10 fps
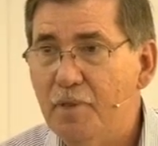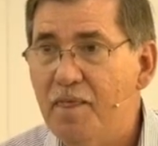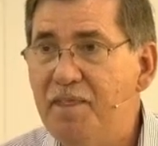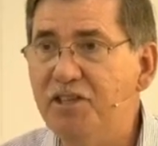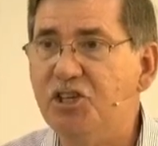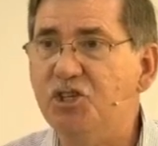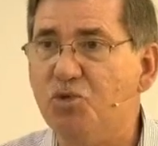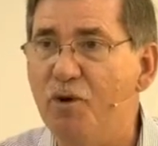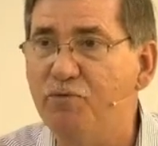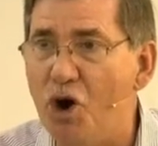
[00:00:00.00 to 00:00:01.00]
This is
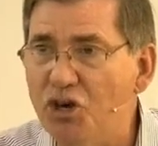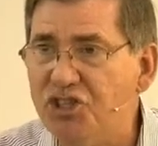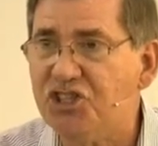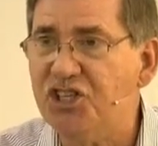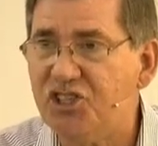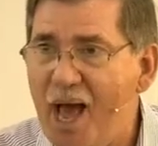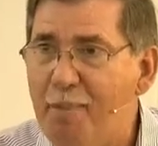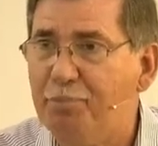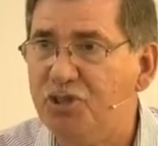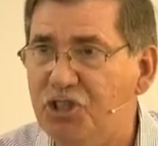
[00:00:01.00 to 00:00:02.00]
reverse
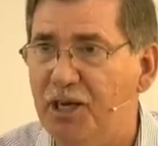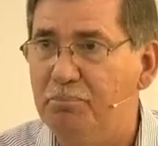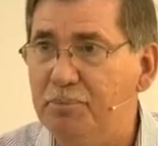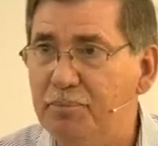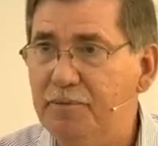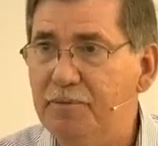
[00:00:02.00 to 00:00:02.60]
discipleship.